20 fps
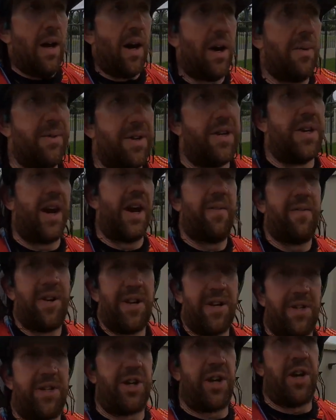I'll be
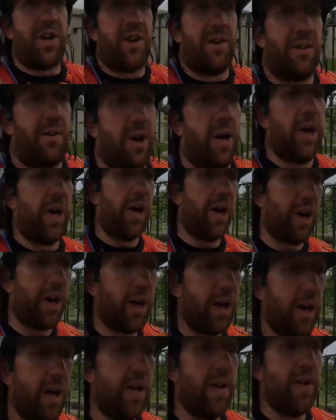having a gel
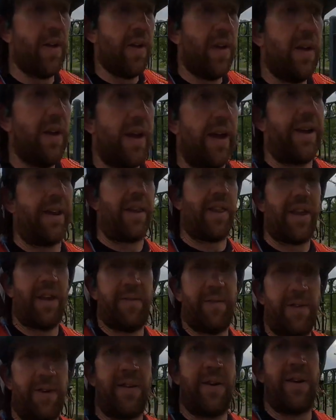at
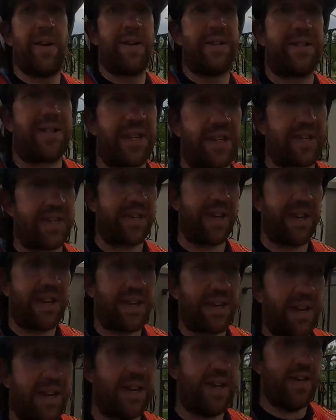11 and
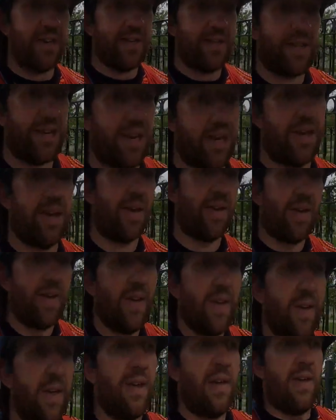16 k's.
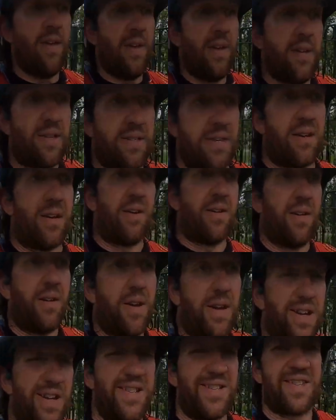
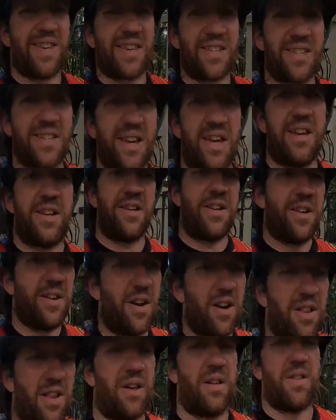So 16,
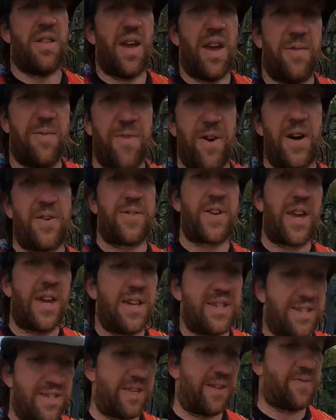I'll only have 5
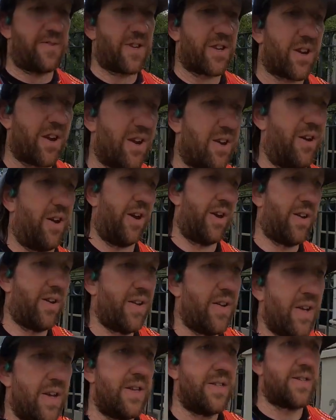k's left to go.
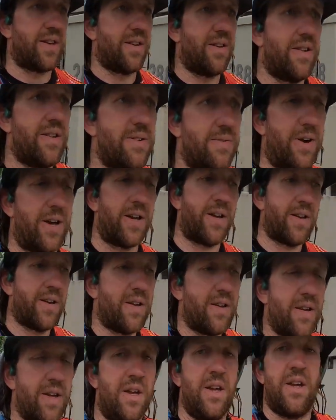So anyway,
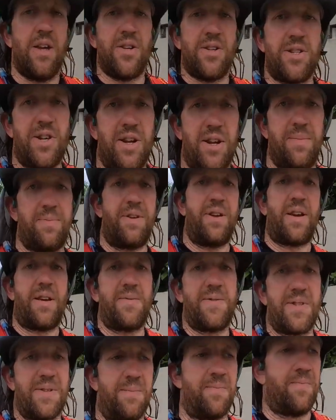shut up and
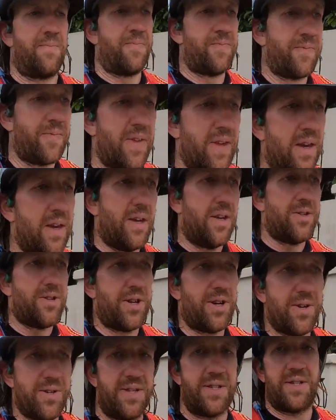have some
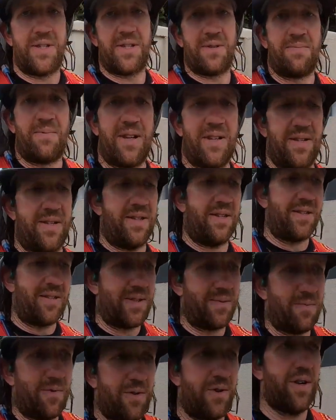gels and some nuts
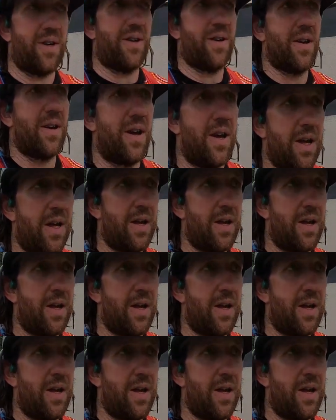and some water.